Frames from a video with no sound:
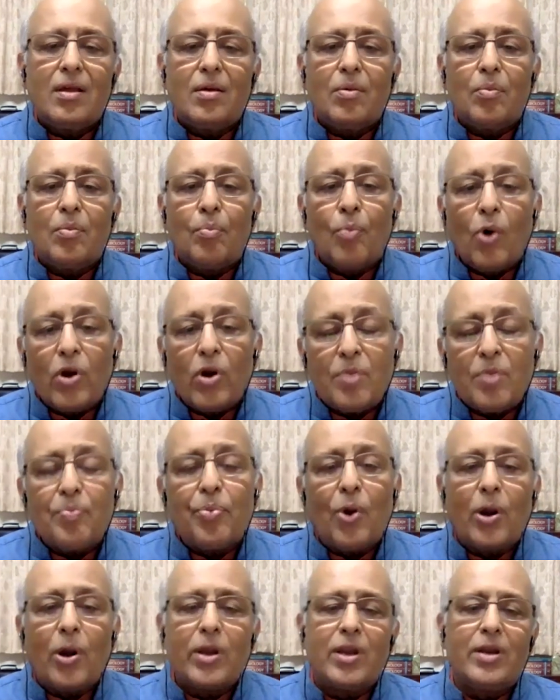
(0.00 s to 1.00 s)
More
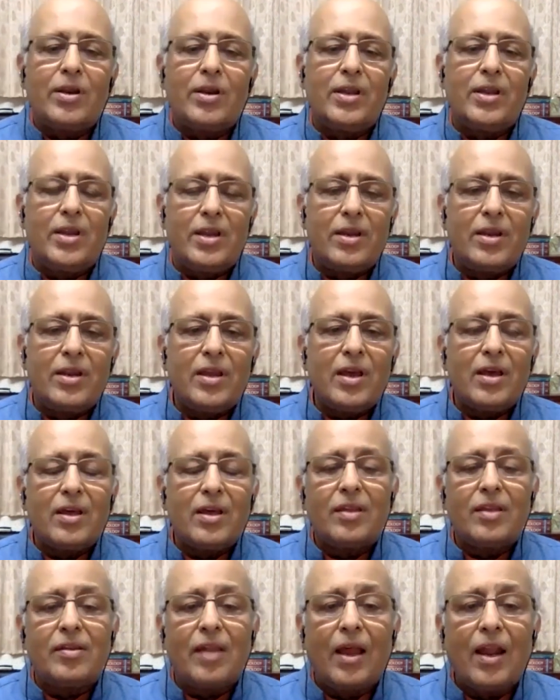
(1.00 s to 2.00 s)
importantly, India
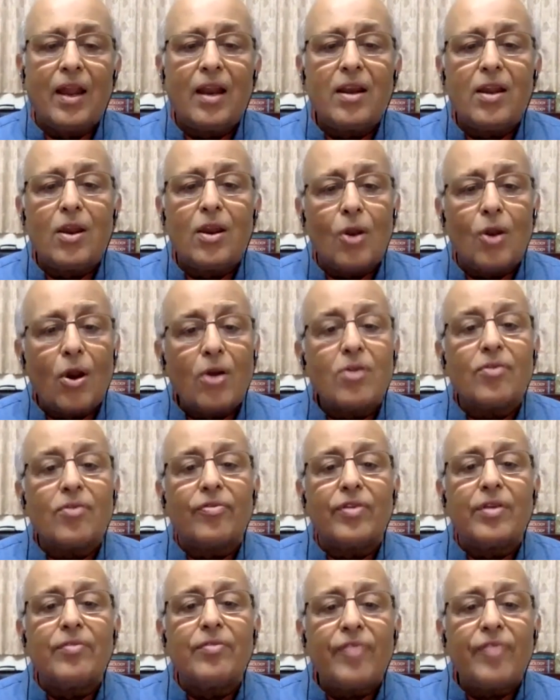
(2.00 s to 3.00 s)
has had a lot of
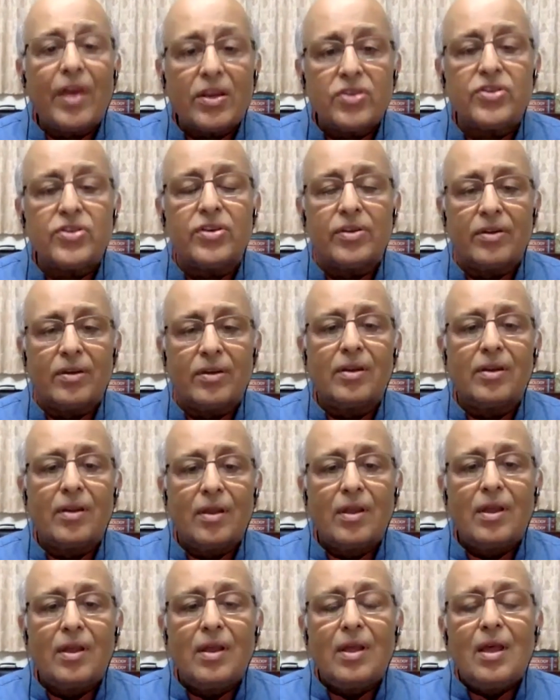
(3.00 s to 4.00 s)
infection.
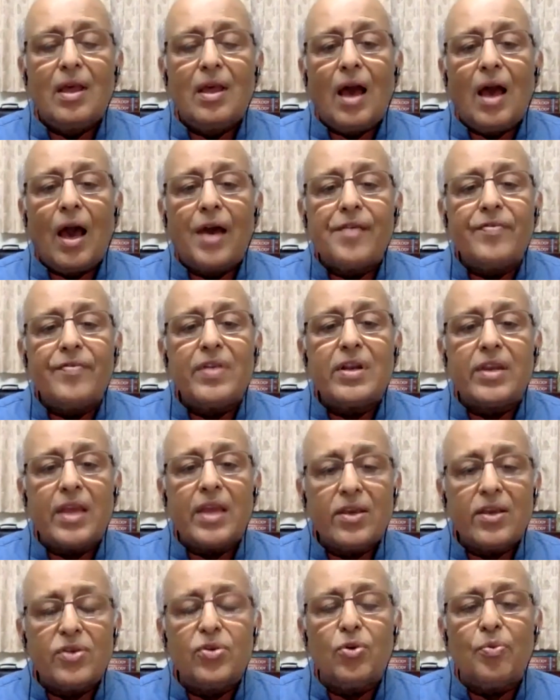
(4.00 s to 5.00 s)
I will
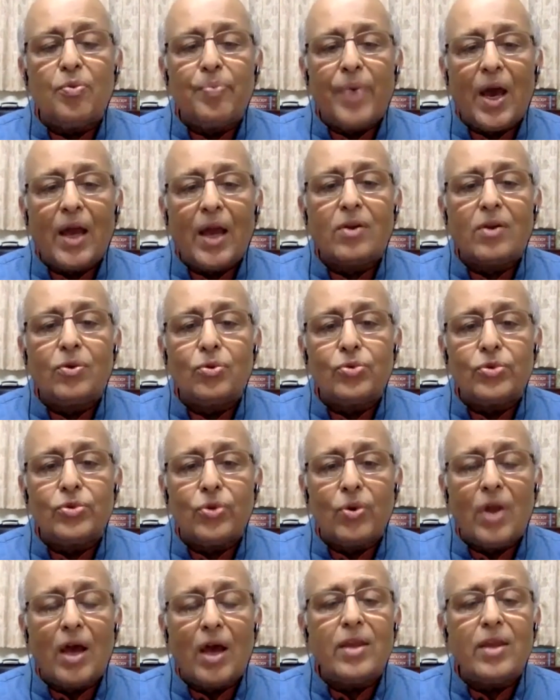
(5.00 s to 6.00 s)
take you back to
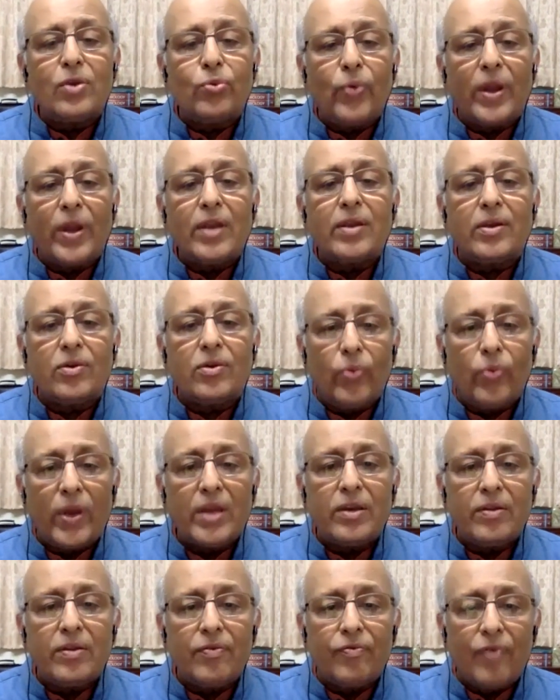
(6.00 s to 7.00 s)
July
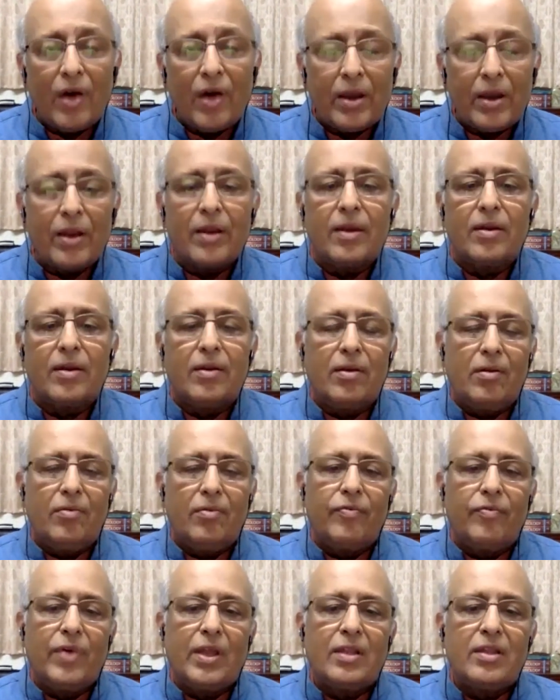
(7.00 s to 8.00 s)
2021
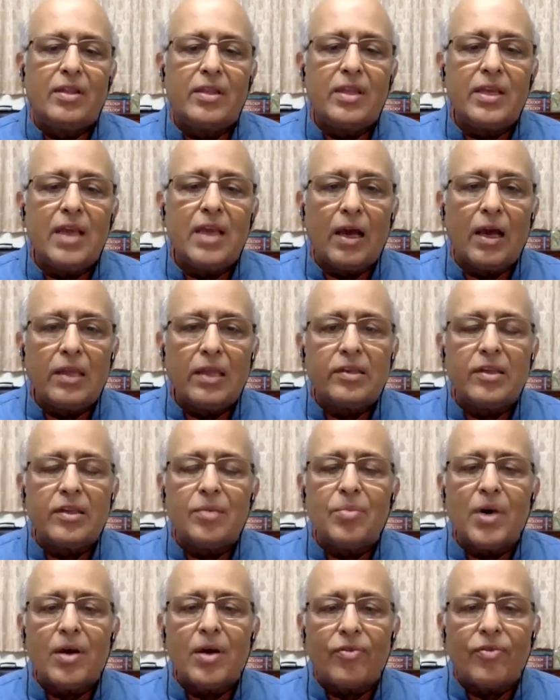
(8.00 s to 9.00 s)
when the
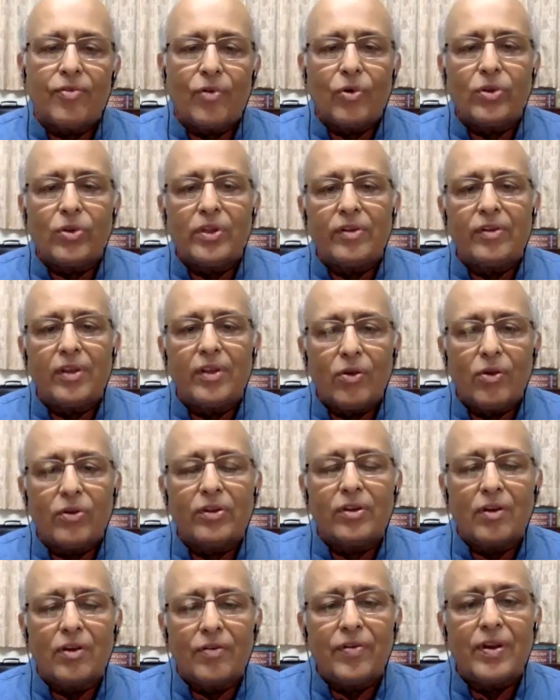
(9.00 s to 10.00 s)
ICMR 4th
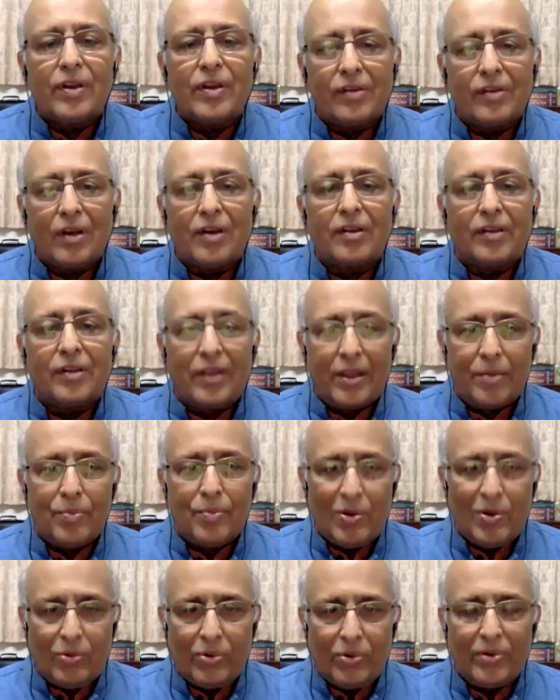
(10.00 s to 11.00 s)
serosurvey results came
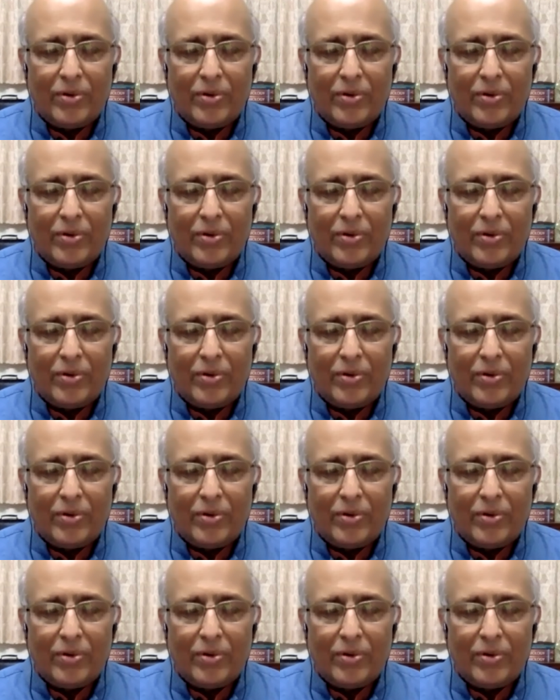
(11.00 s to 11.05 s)
out.